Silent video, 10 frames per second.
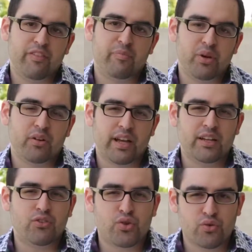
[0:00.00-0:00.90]
We've built
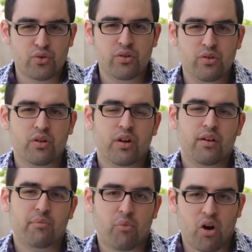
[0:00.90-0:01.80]
a true
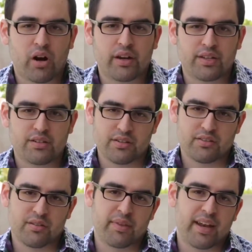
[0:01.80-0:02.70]
marketing
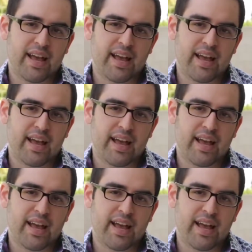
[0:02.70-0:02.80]
system that